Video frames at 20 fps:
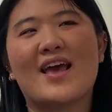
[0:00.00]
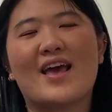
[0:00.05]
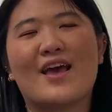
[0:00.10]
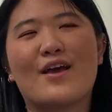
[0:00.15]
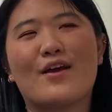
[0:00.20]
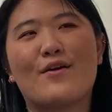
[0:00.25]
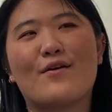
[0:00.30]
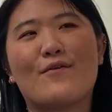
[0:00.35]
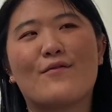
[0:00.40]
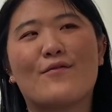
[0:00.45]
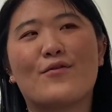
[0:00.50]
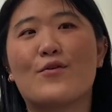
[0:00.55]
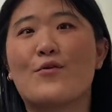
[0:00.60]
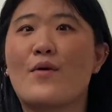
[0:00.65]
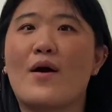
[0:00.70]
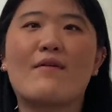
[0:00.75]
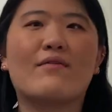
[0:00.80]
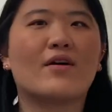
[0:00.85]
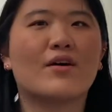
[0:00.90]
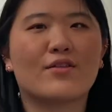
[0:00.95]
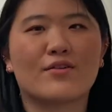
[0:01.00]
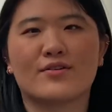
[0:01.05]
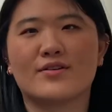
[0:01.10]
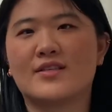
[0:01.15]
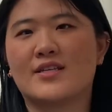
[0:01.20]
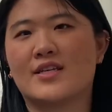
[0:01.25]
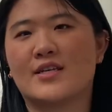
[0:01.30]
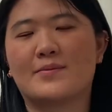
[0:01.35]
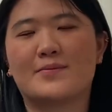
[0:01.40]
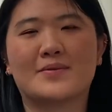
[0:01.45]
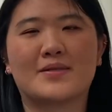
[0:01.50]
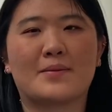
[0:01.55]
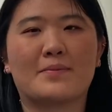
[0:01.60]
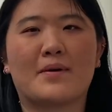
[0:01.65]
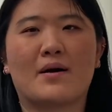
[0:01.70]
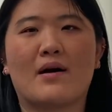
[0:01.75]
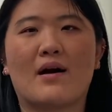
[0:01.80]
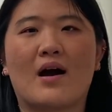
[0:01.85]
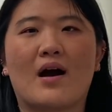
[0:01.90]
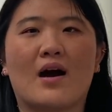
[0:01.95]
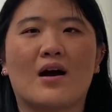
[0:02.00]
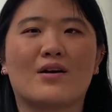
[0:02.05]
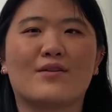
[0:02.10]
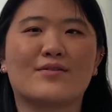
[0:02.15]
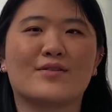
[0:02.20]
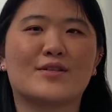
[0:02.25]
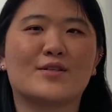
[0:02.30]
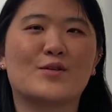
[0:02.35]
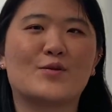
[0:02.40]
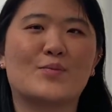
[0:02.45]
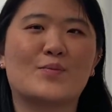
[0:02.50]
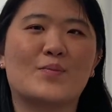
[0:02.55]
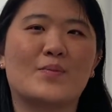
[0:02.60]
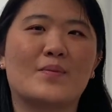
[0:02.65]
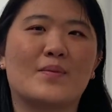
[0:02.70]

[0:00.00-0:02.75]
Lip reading: if you have other tips about how to